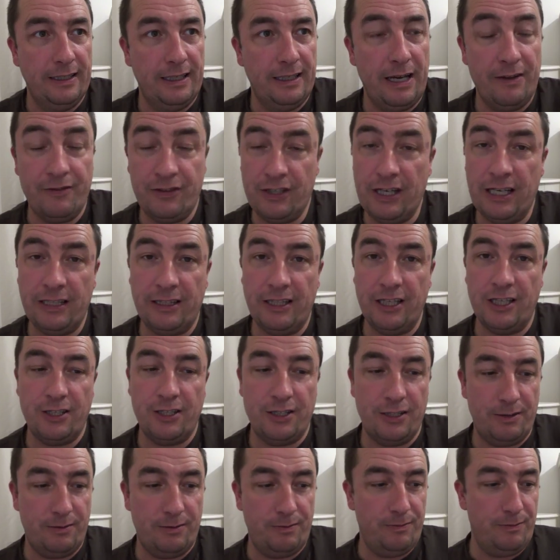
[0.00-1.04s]
I've said
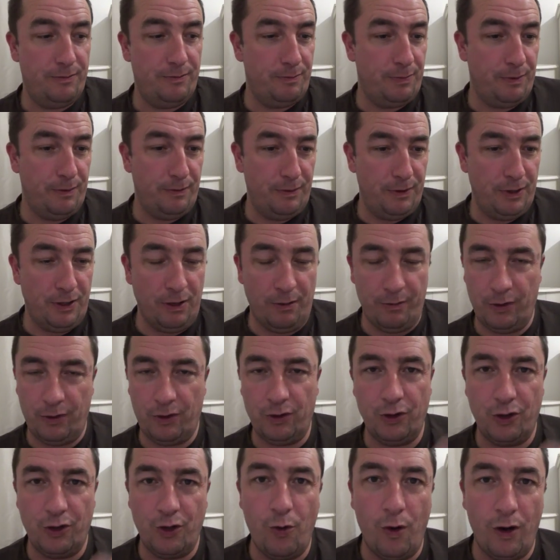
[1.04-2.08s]
this, you know, I'm not
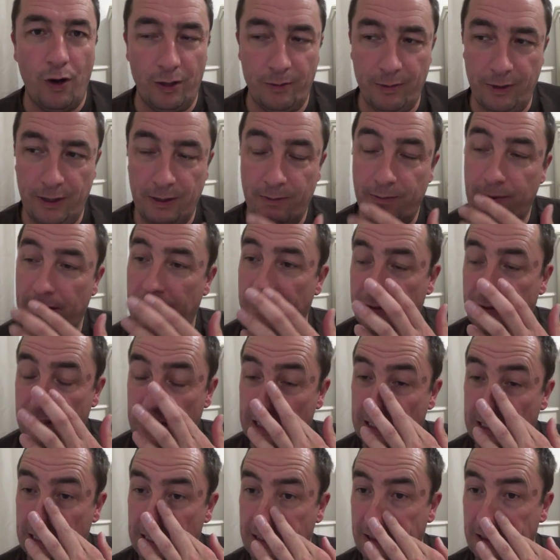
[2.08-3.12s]
going to go on about it, but I've
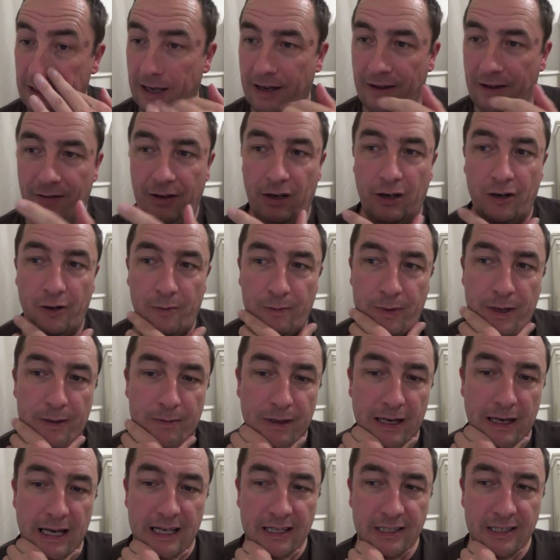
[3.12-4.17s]
said this. I have a lot of
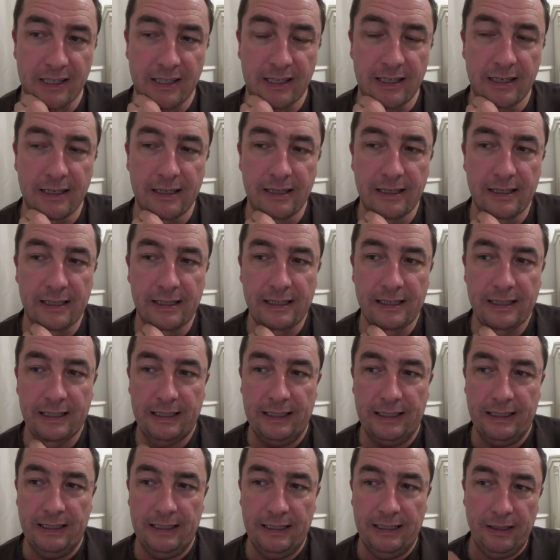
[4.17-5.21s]
people ask
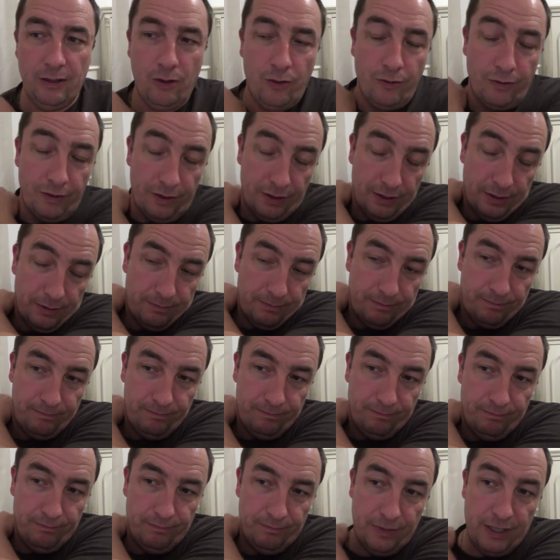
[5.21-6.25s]
over the
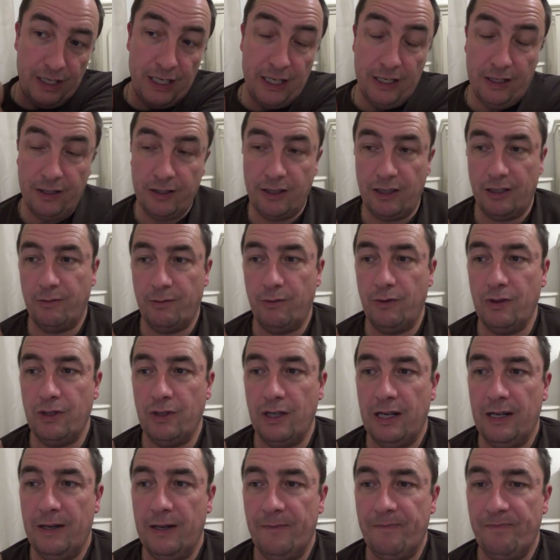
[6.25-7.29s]
years, I suppose,
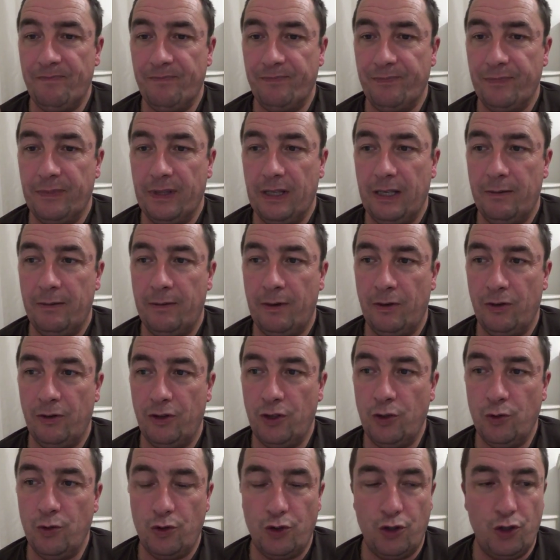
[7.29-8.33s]
about
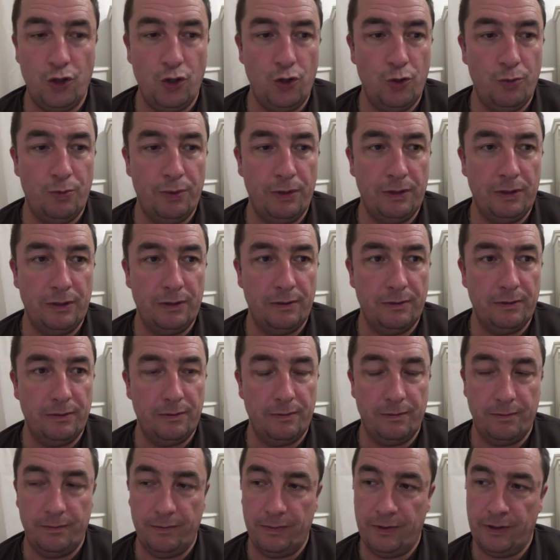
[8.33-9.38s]
YouTube and
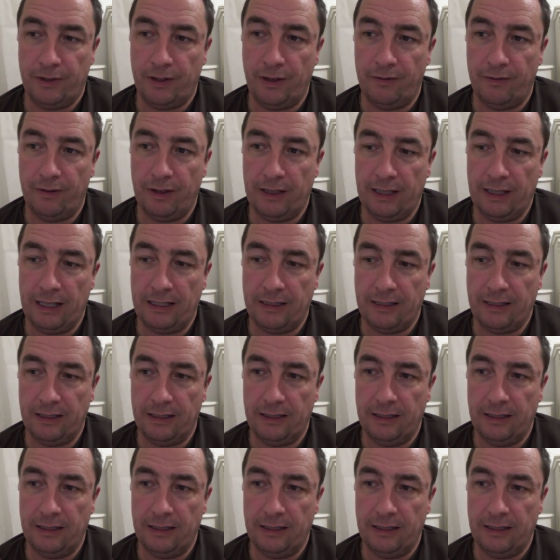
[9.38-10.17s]
stuff like that.